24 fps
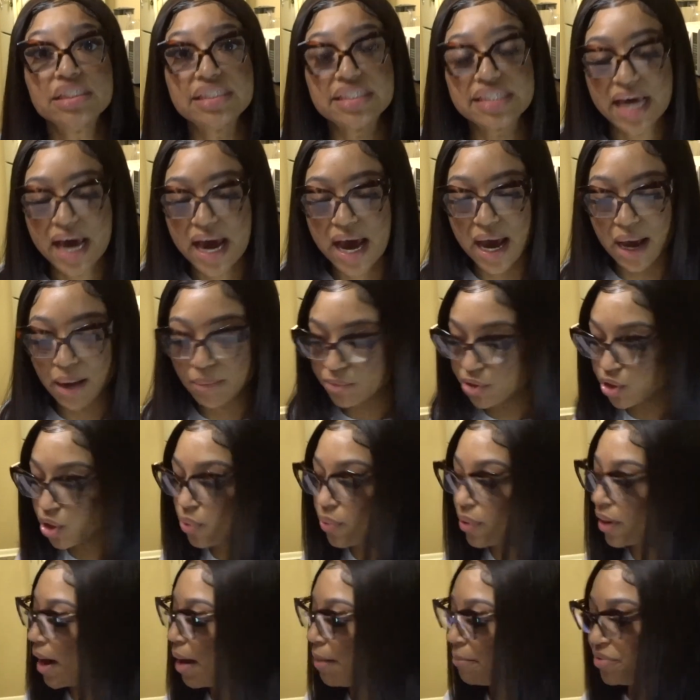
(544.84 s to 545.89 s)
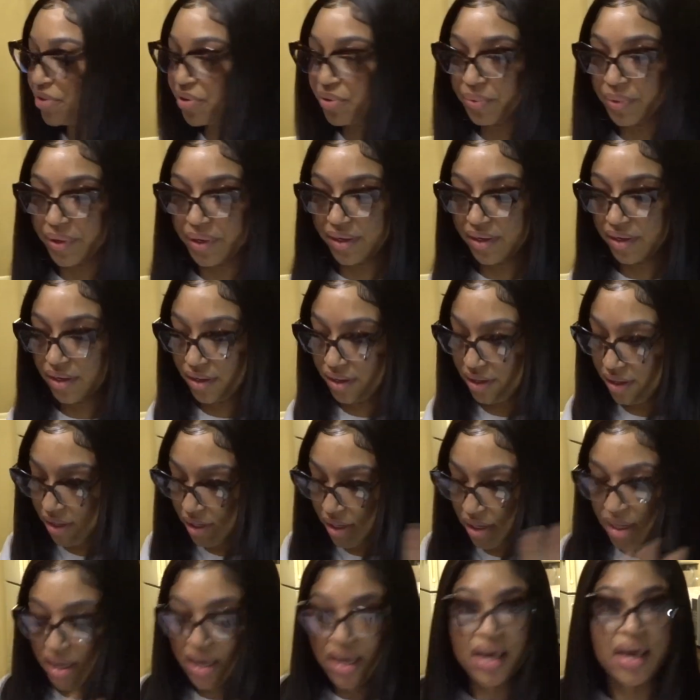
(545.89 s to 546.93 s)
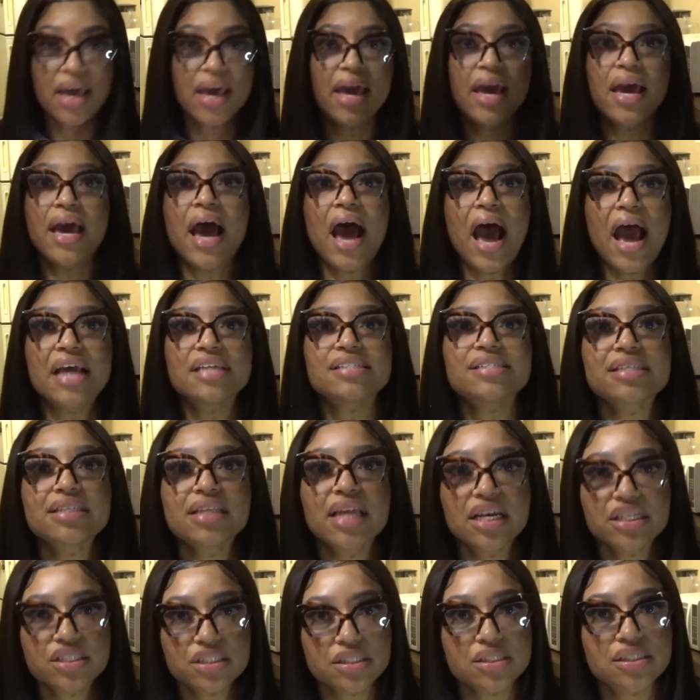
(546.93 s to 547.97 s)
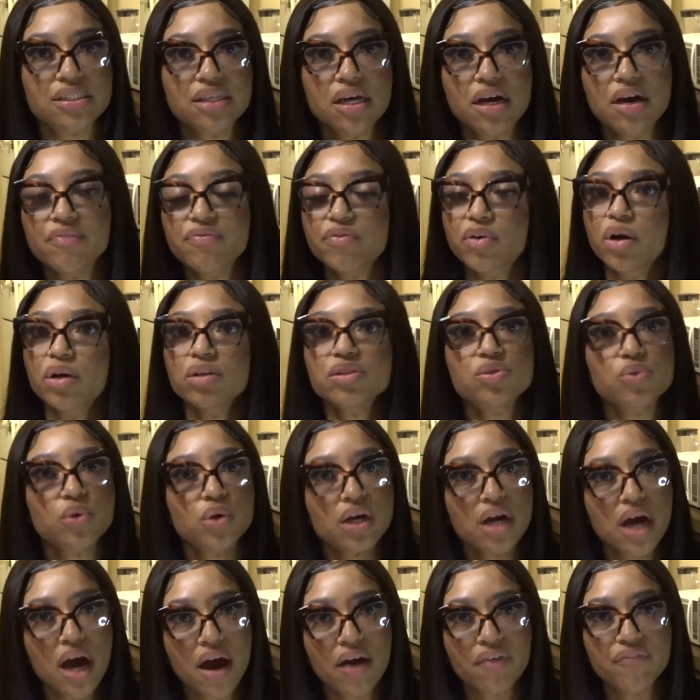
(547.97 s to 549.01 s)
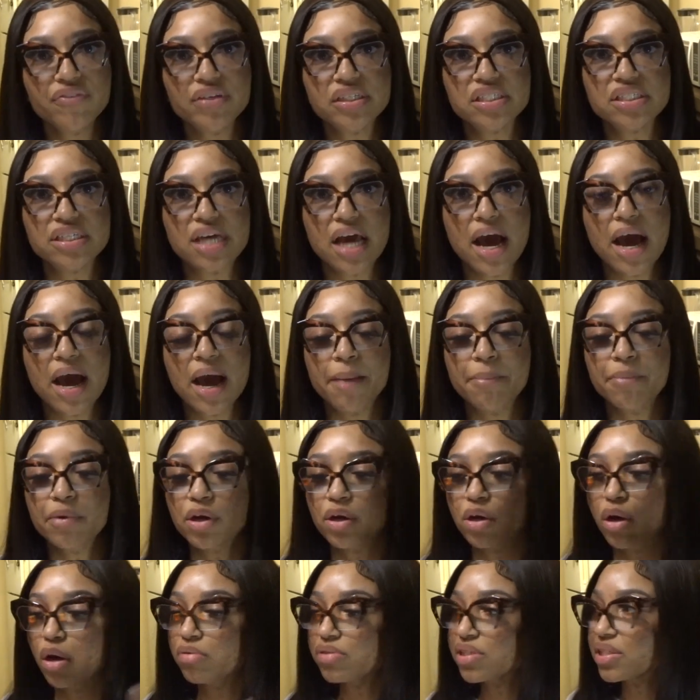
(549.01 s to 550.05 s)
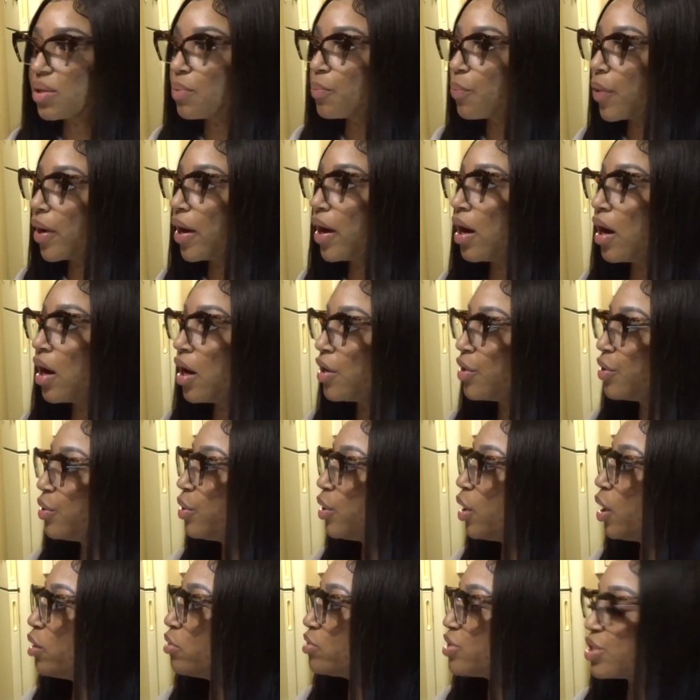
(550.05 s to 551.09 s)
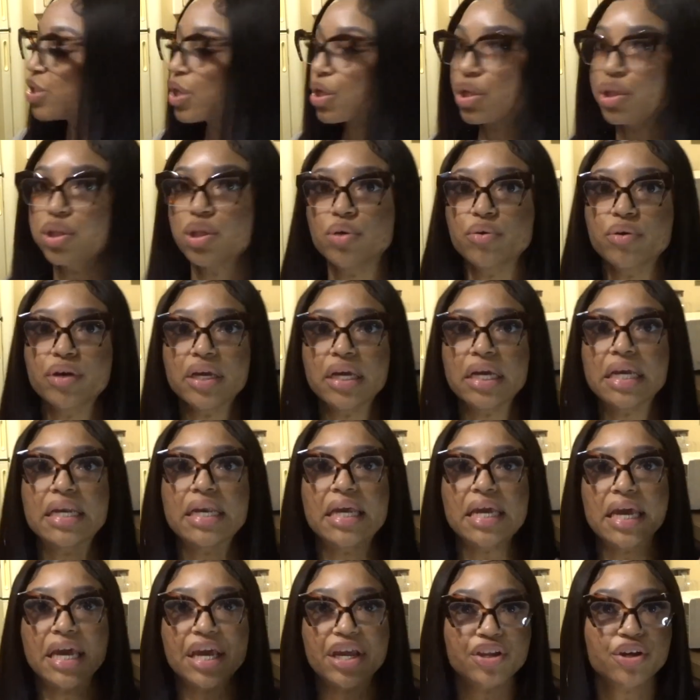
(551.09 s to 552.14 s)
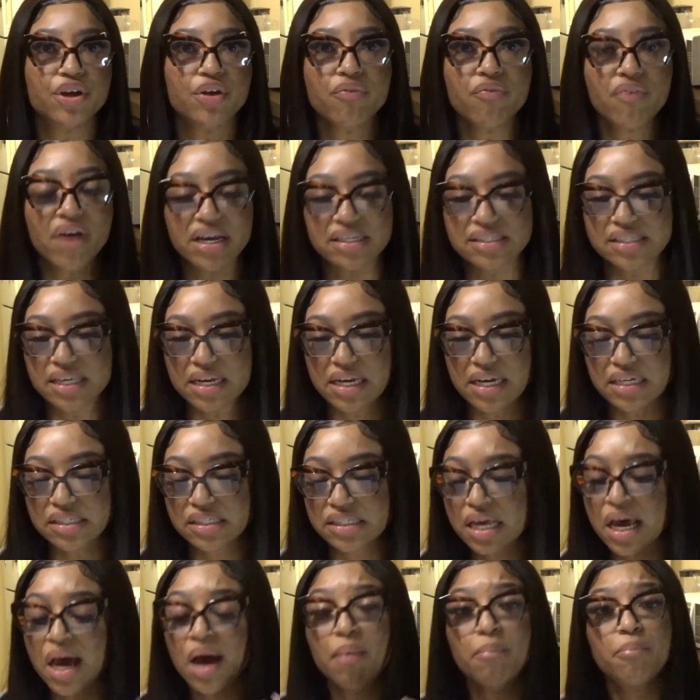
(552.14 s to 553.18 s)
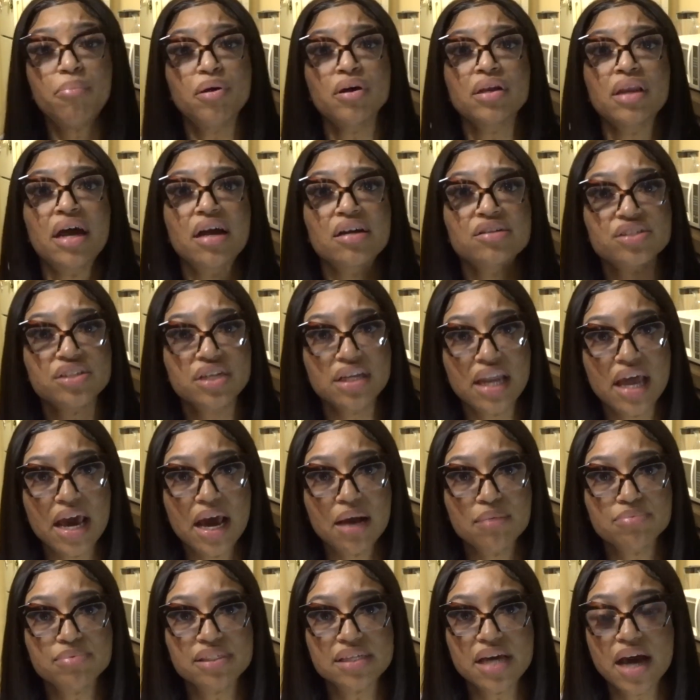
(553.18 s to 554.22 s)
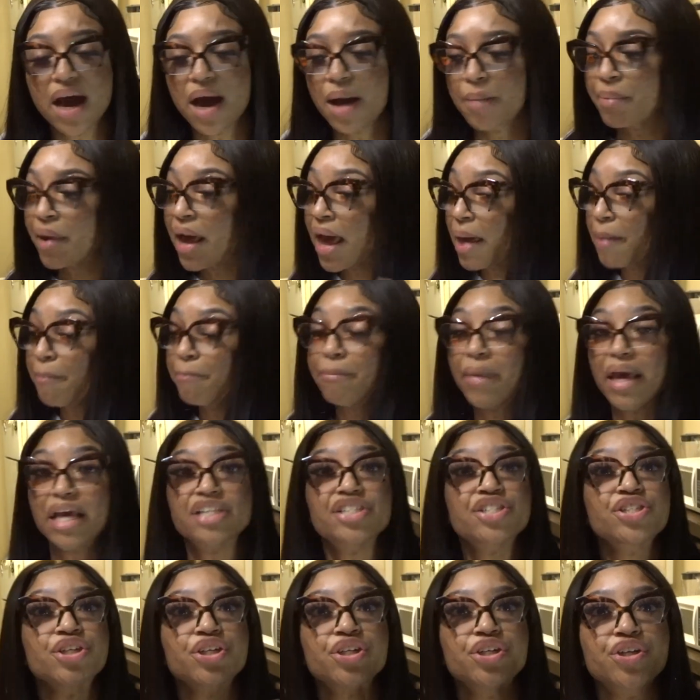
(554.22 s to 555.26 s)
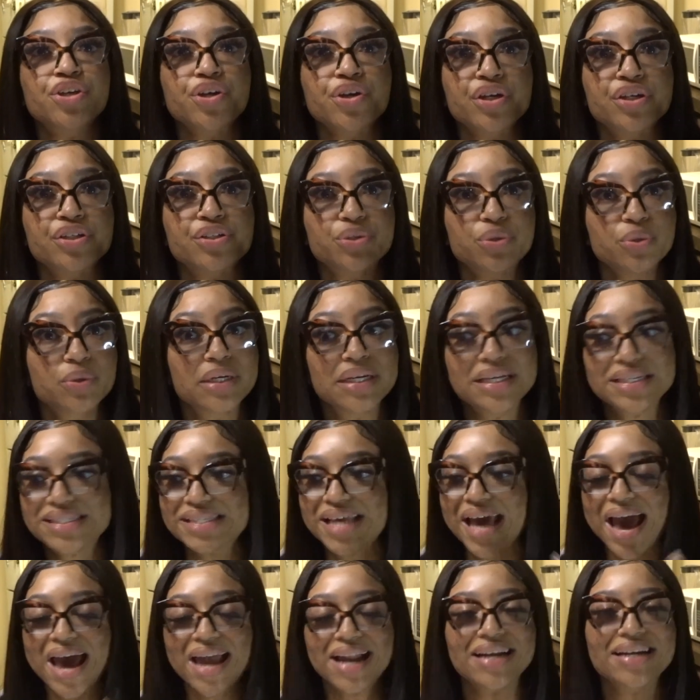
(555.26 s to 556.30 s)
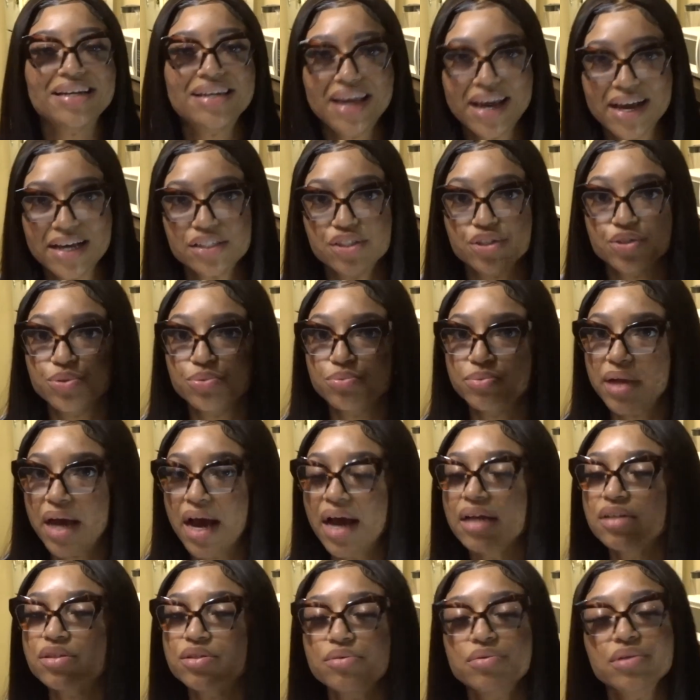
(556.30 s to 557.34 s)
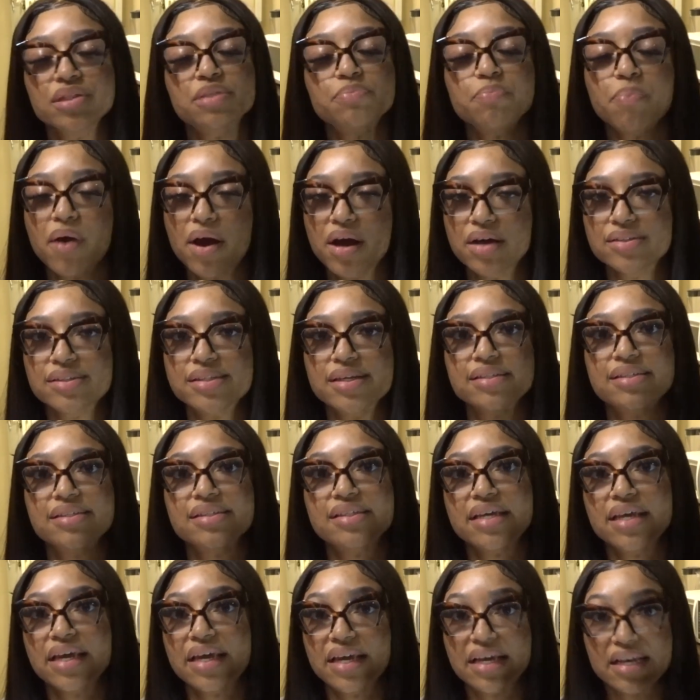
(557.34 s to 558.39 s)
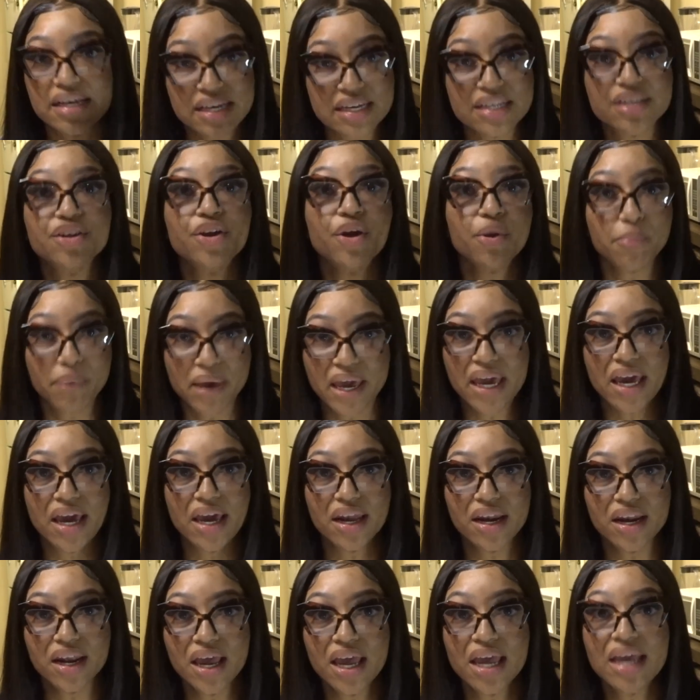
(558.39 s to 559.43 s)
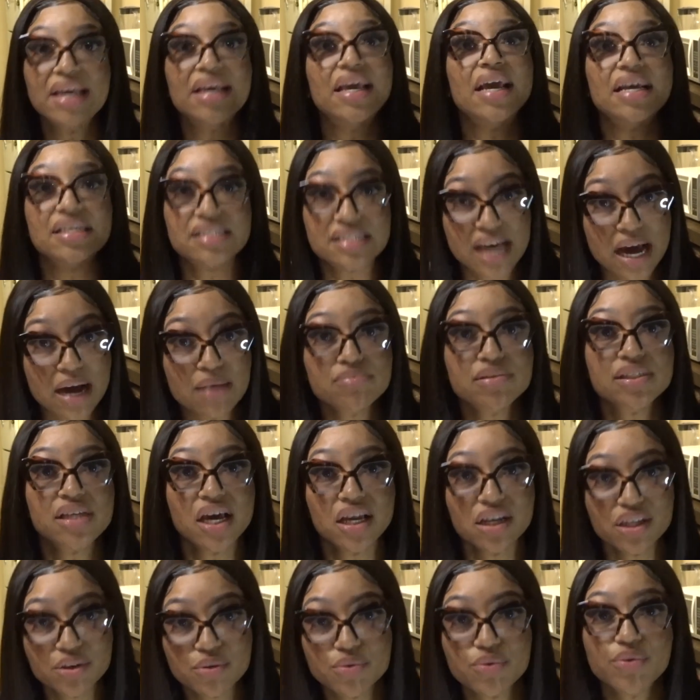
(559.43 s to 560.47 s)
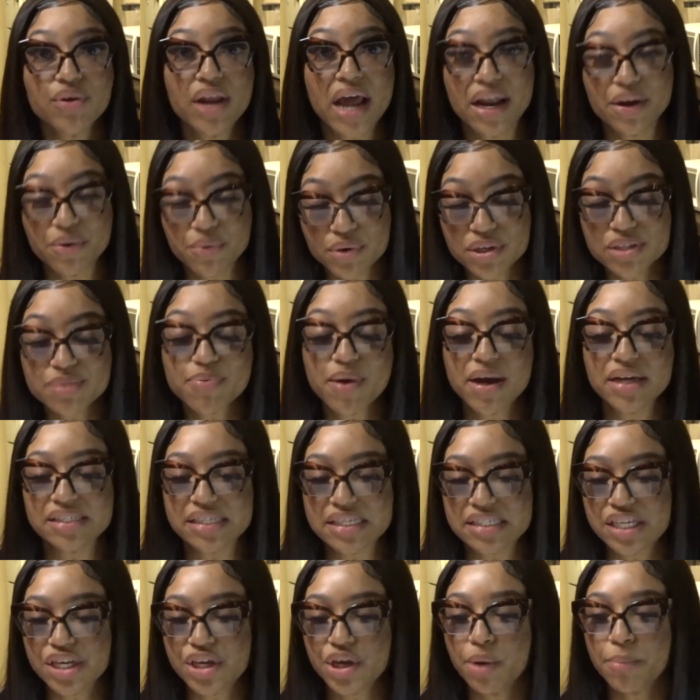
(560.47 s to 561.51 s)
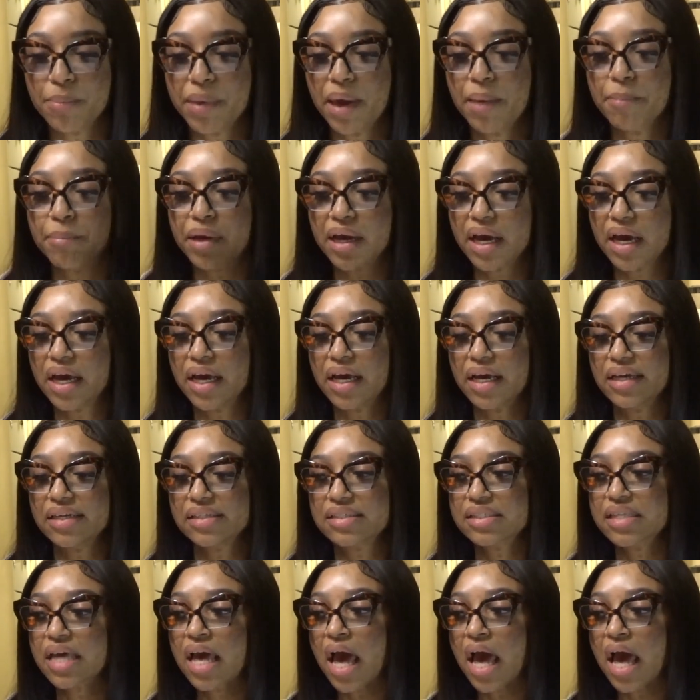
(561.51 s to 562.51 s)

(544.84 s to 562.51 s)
time. Do what I'm doing. Isolate yourself. Go to a coffee shop. Go somewhere, you know, secluded in your residence. Pull out your laptop. Make sure you're doing this at a desk. Do not do this process in your bed. Yes, I'm telling you, do not do this process in your bed, because